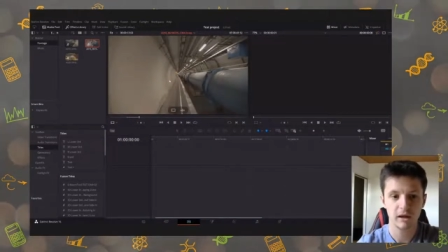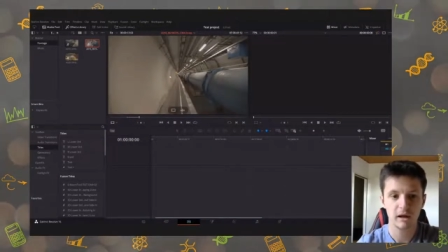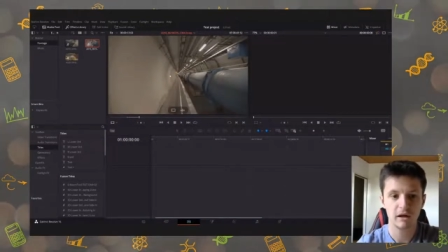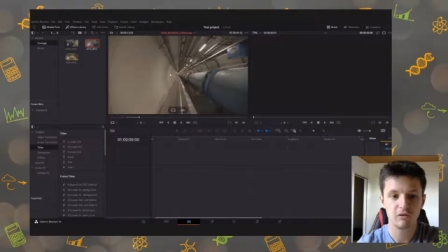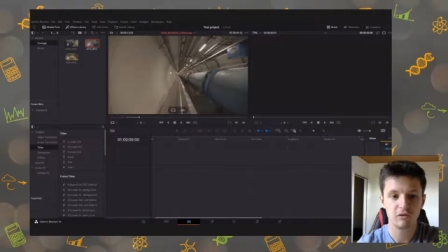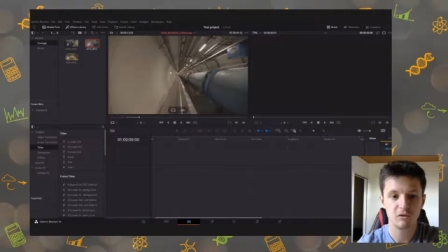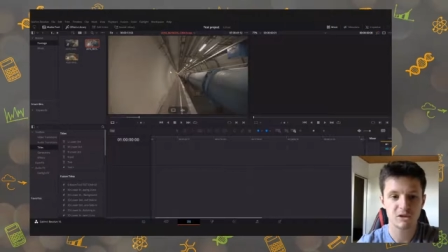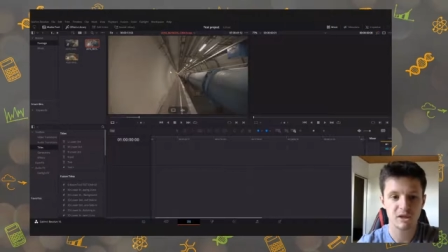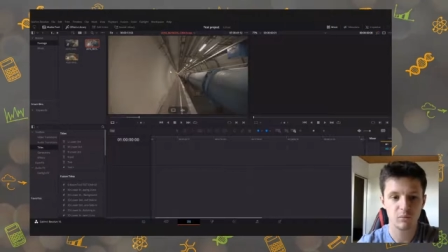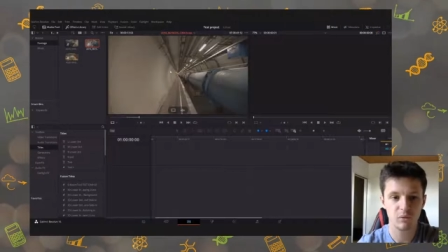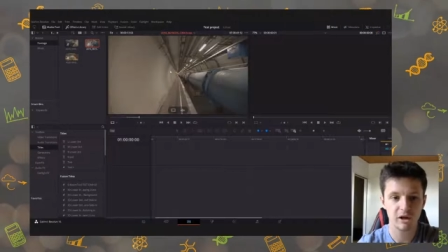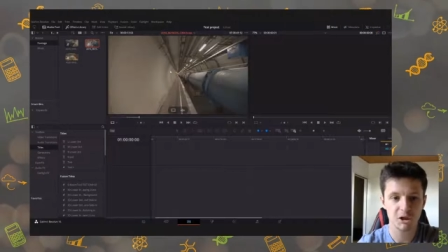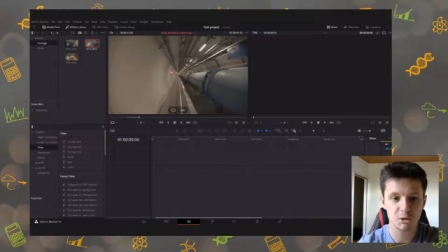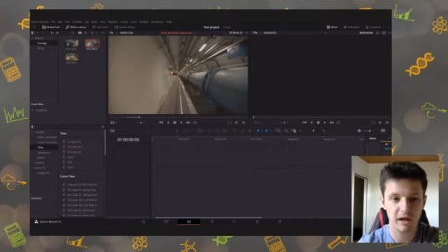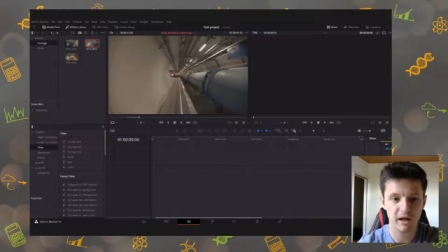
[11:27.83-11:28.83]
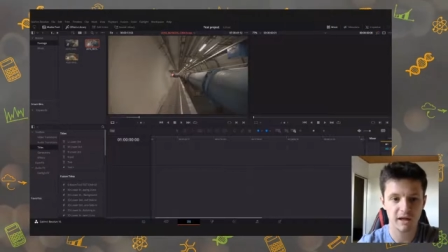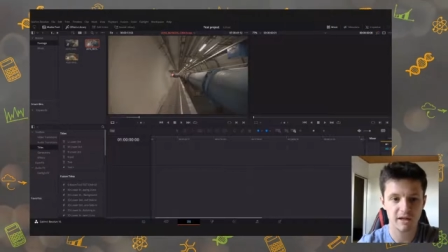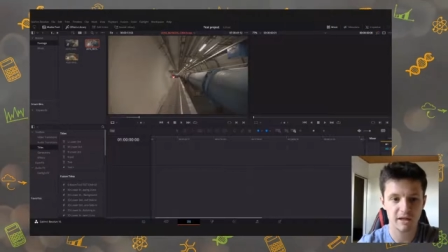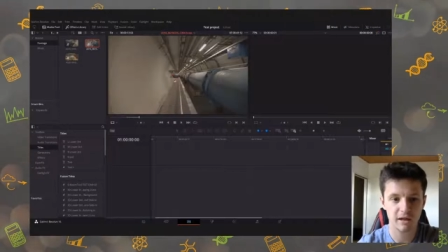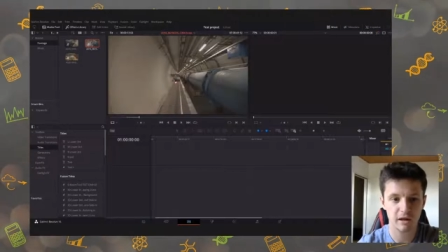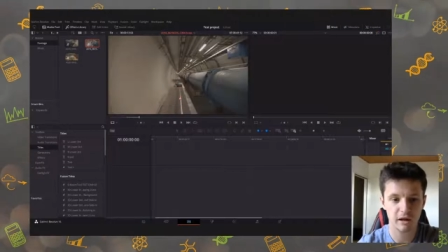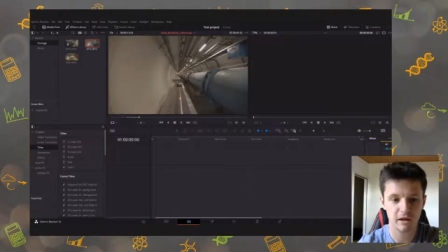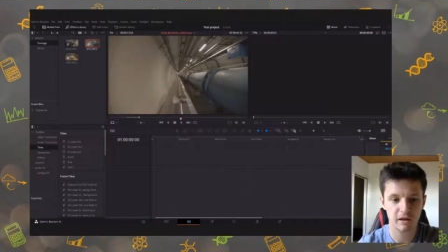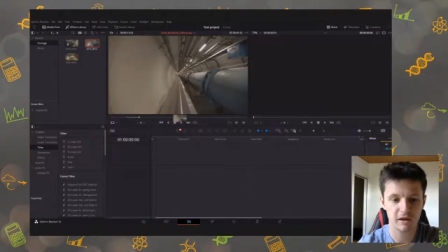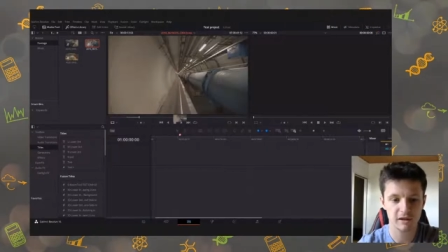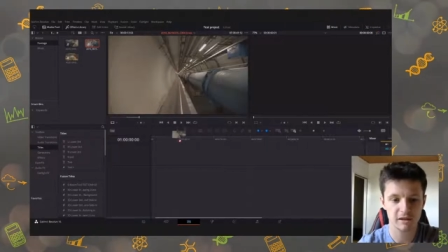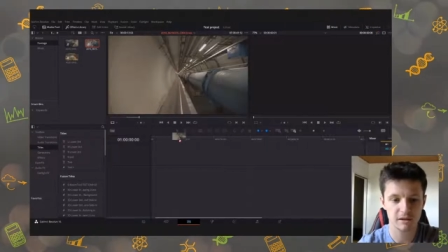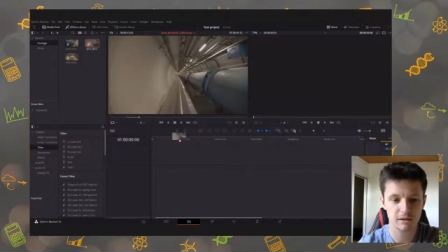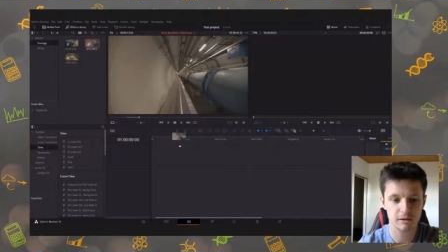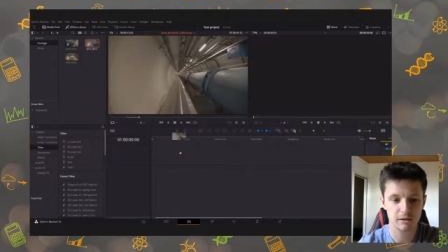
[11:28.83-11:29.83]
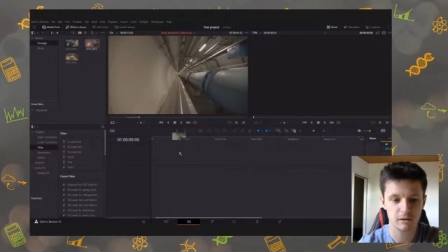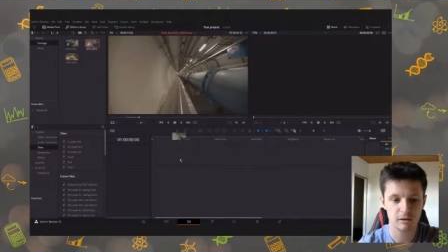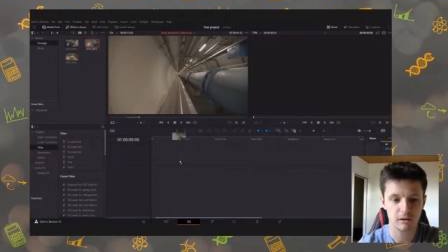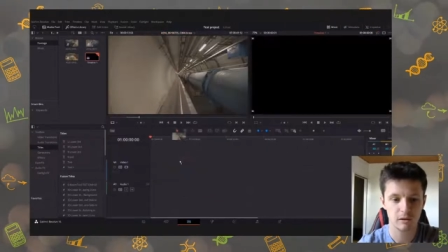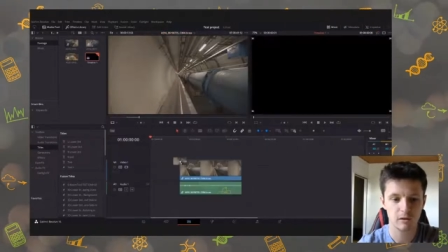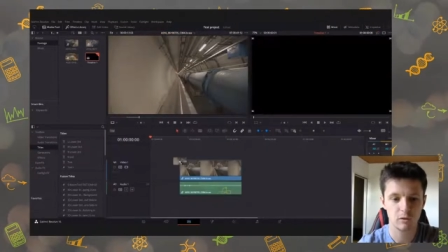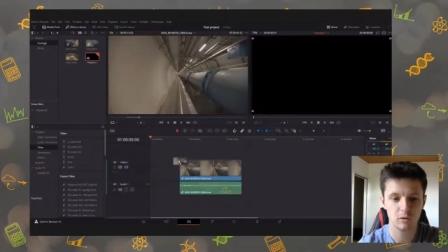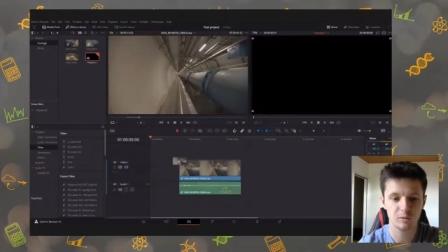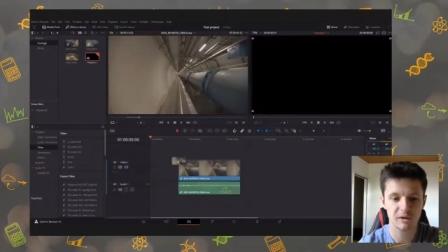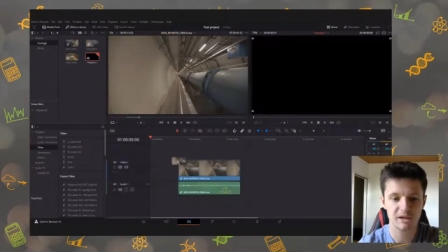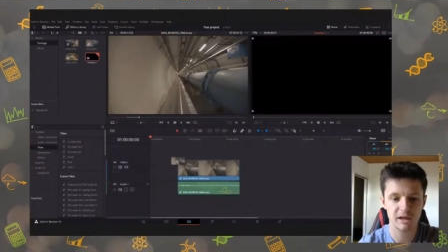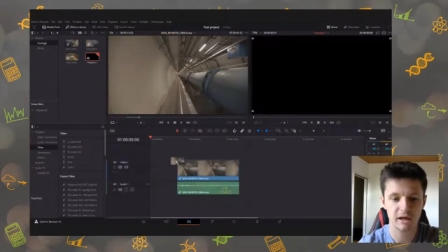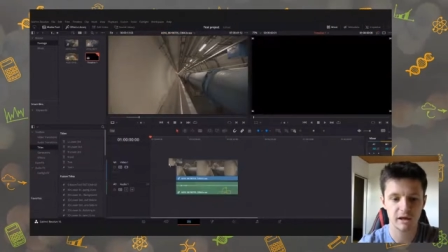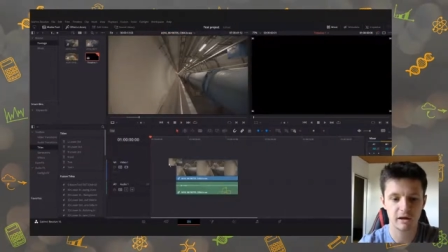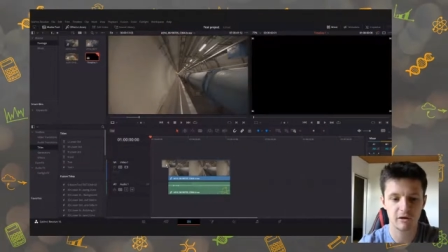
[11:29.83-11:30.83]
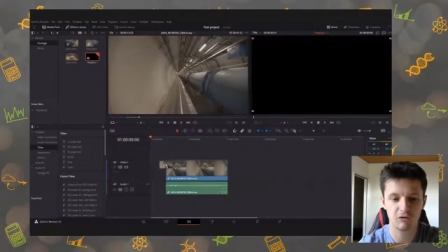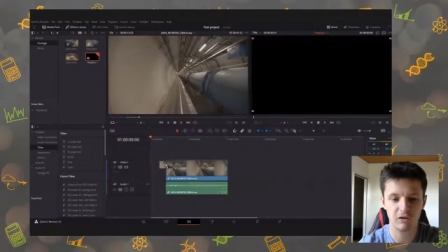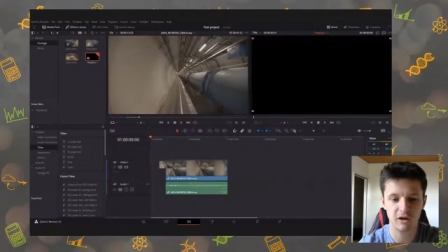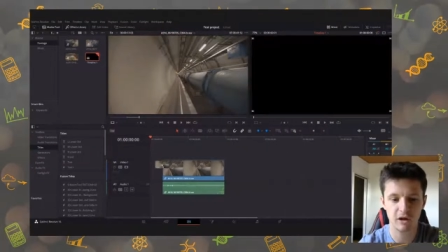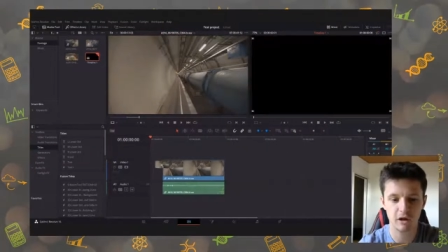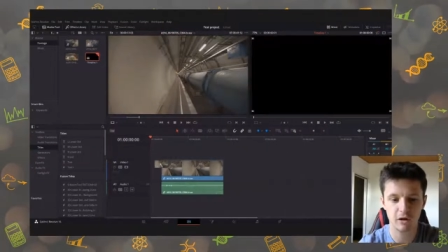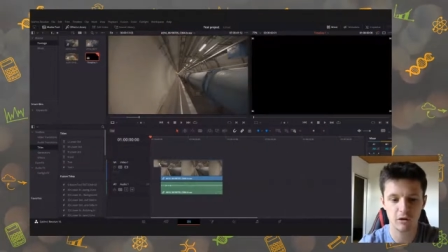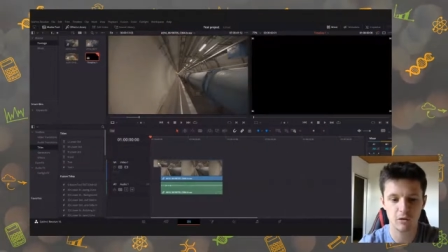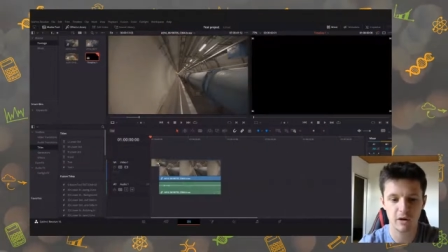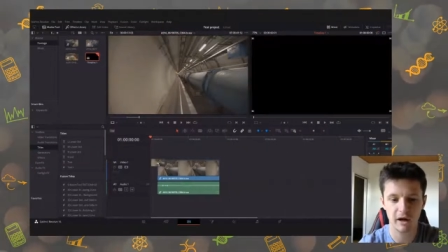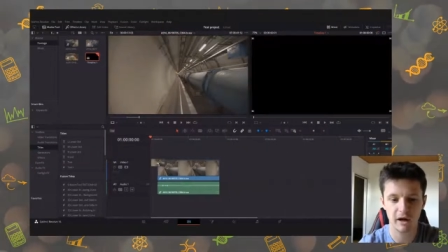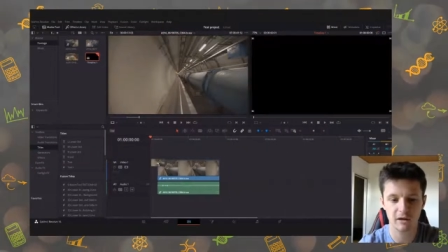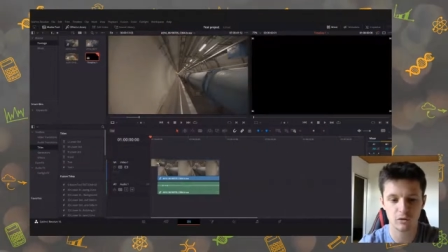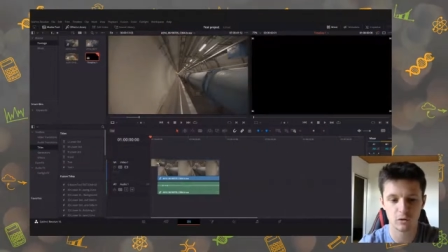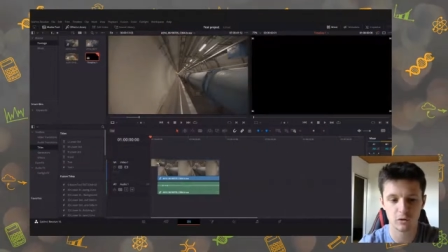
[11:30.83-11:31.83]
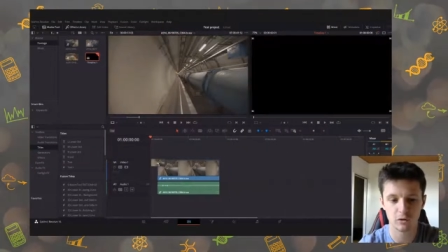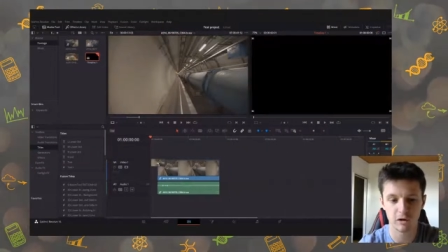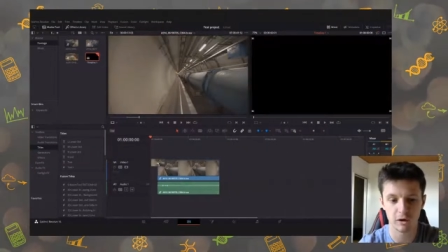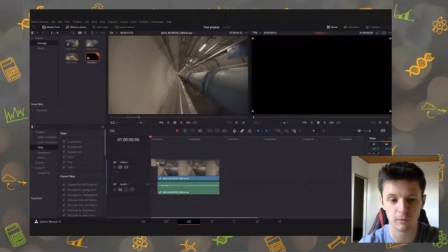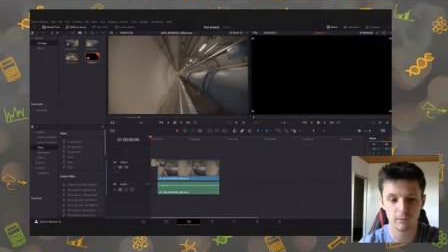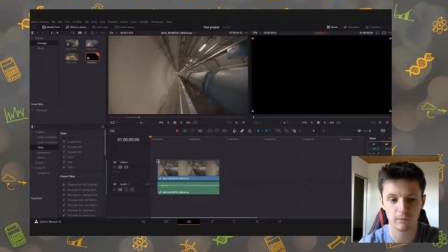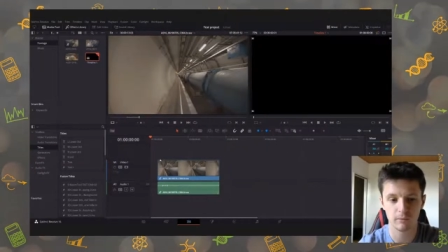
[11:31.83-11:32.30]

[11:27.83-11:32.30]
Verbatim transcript: If you simply drag it in like this, you will be taking video and audio.